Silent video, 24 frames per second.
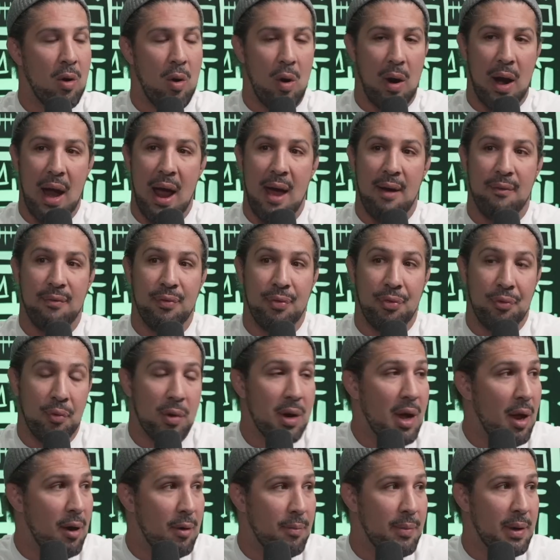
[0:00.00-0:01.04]
or have
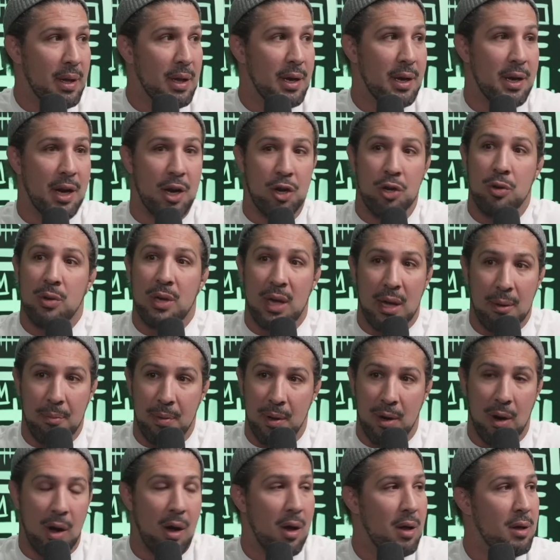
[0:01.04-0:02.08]
three hundred million and you keep
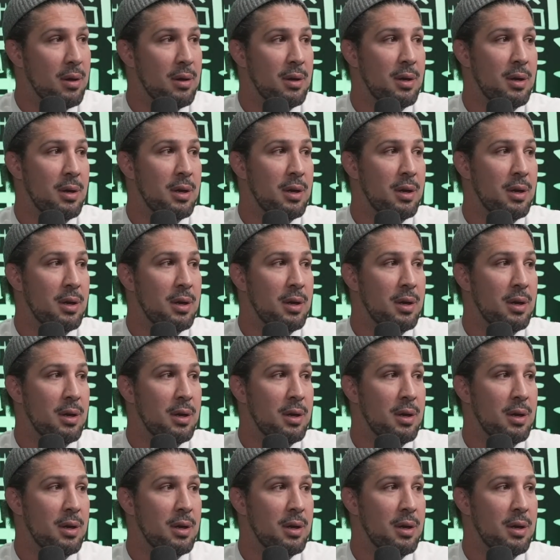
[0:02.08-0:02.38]
it all?